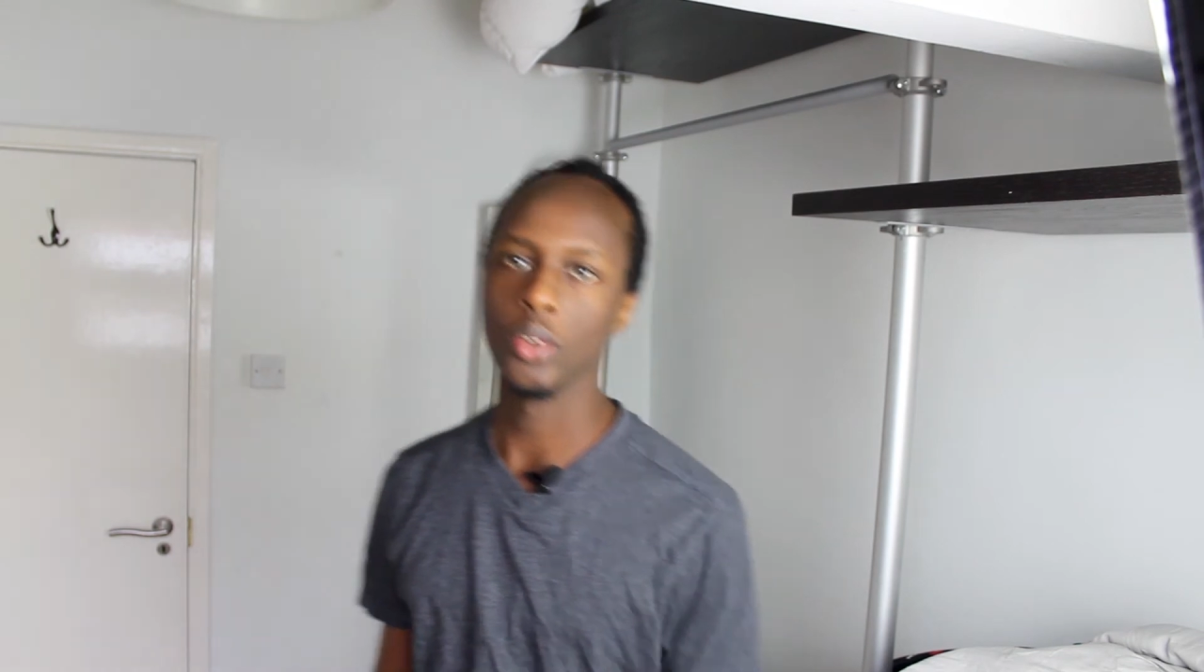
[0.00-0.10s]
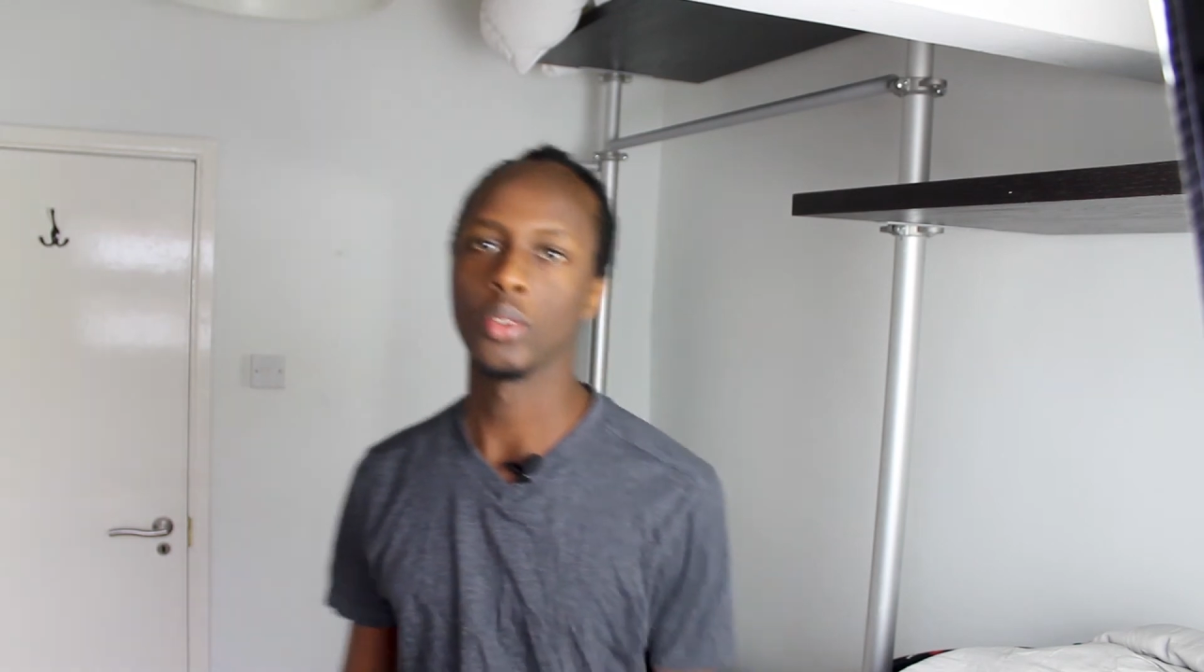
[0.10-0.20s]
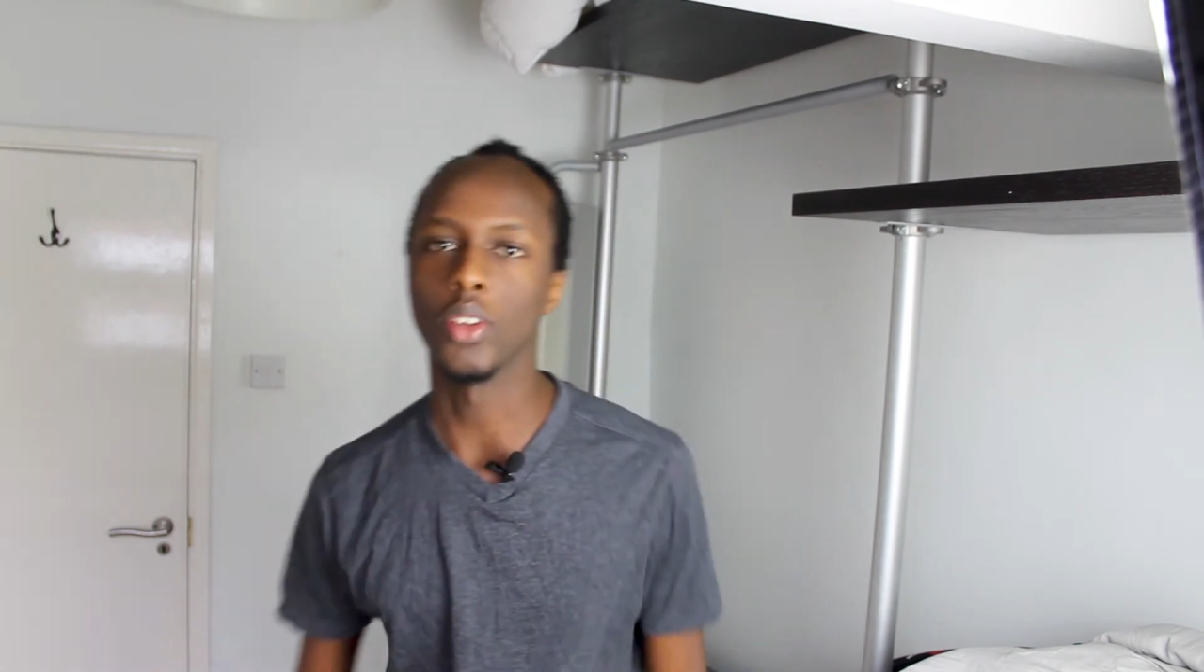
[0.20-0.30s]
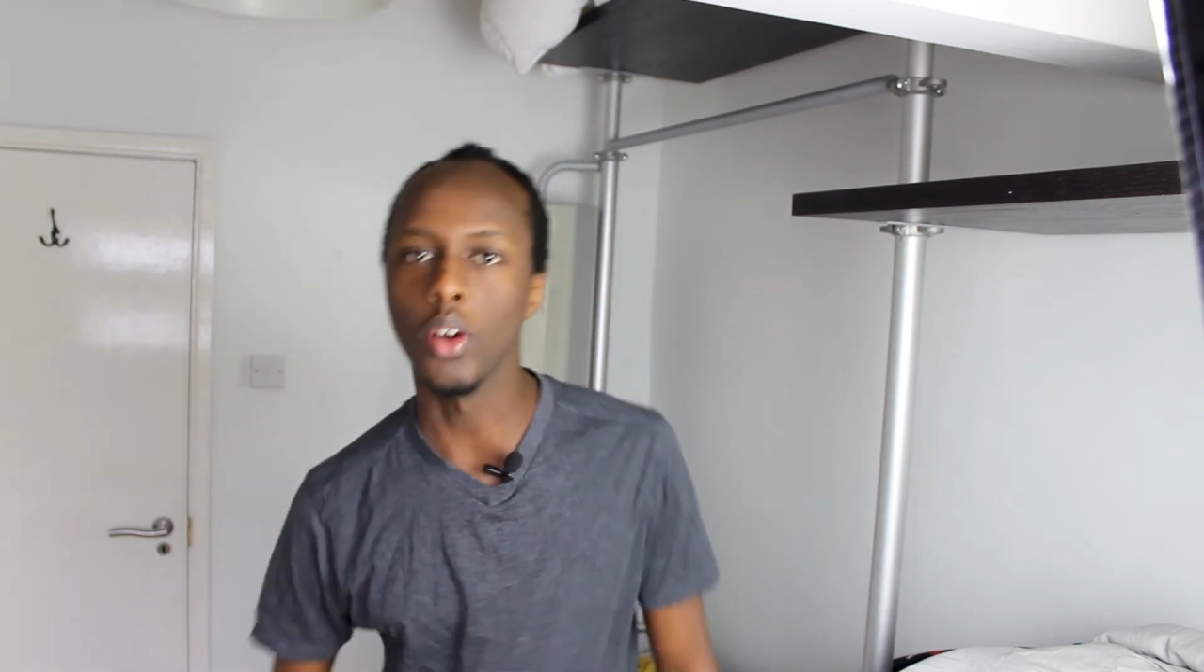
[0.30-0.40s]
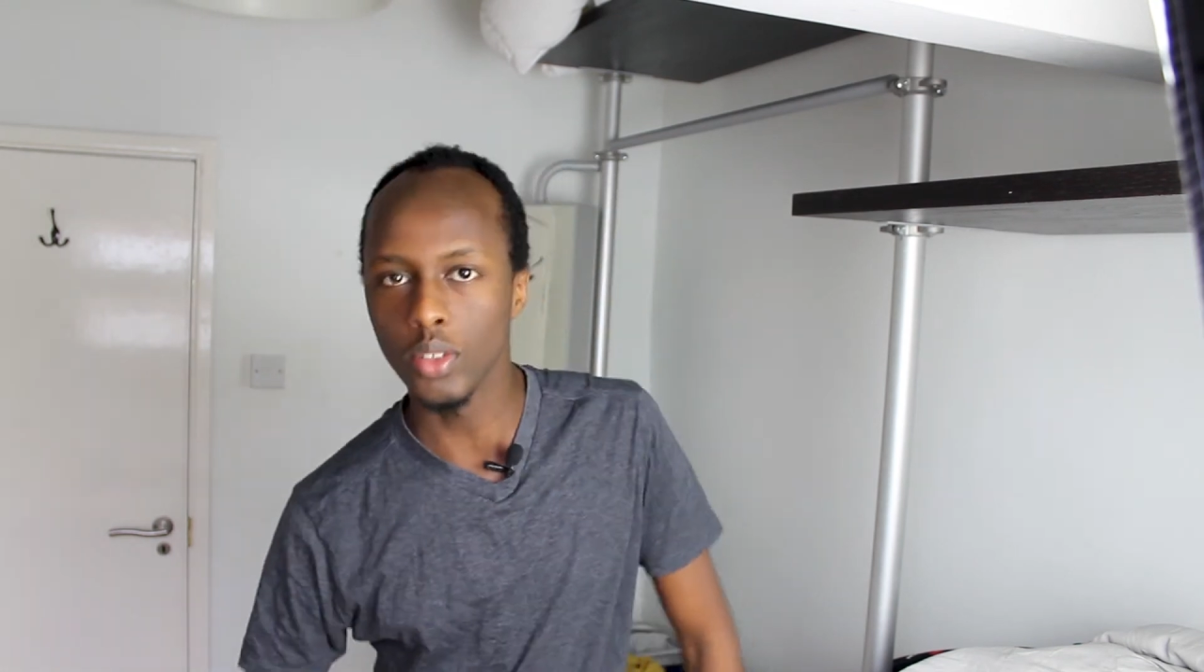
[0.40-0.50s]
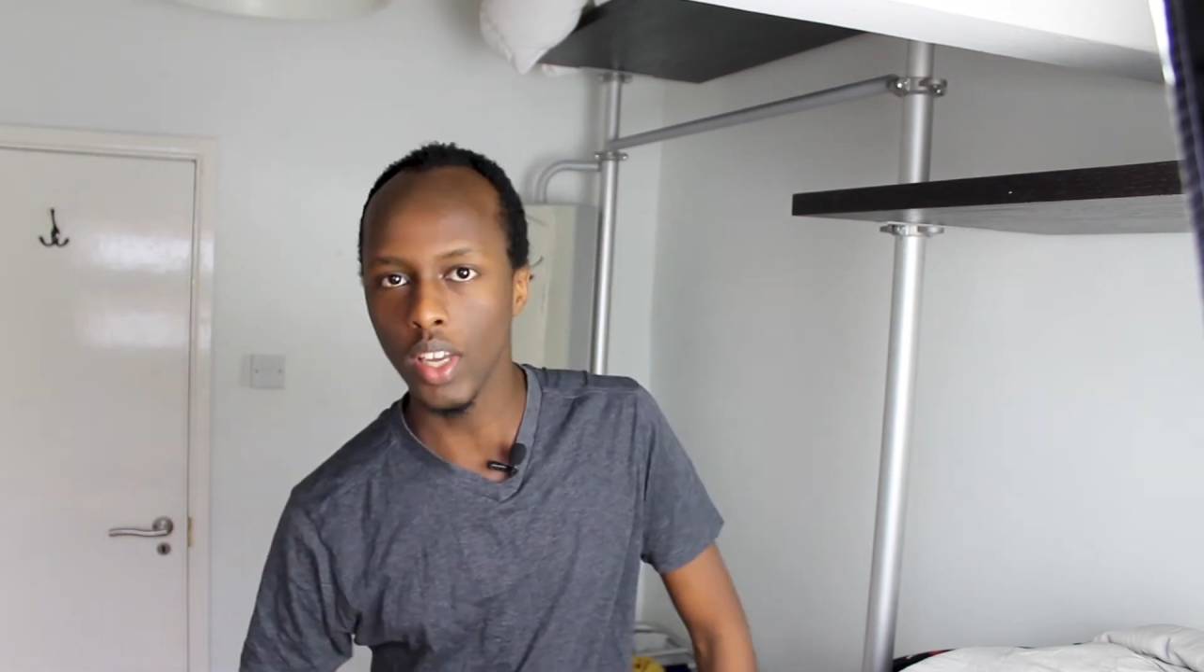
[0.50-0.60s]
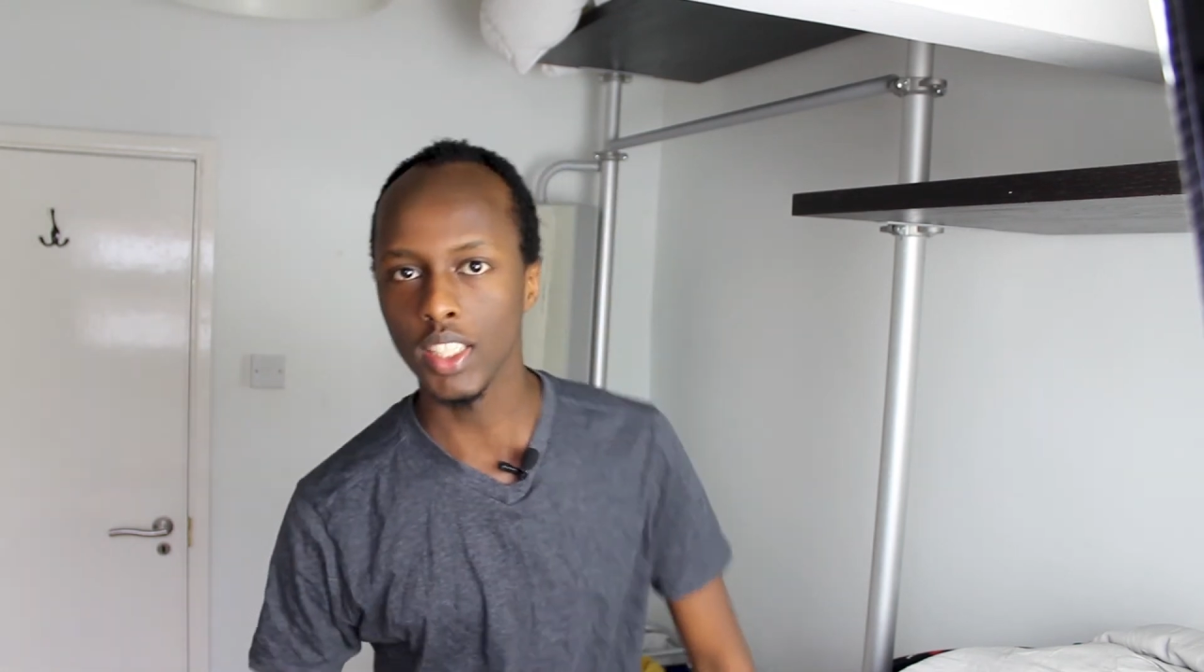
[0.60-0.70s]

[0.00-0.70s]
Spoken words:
go to God to